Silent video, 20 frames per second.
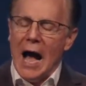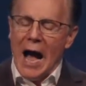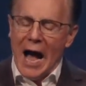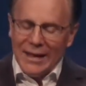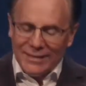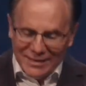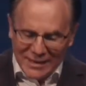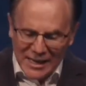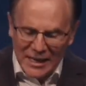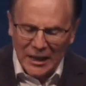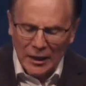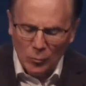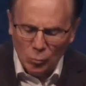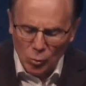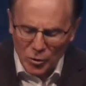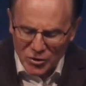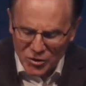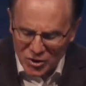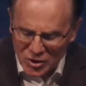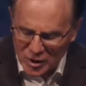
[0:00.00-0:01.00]
I think
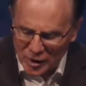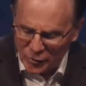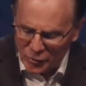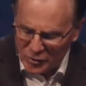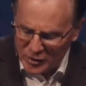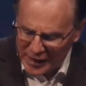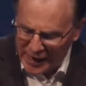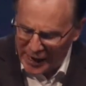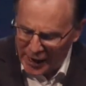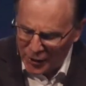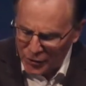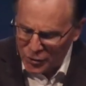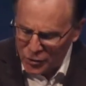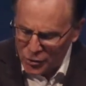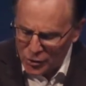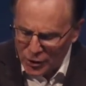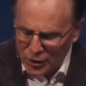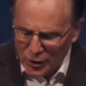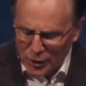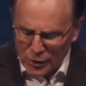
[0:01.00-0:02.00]
it would sift
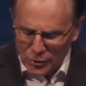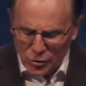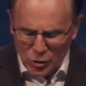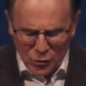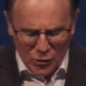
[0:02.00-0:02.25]
down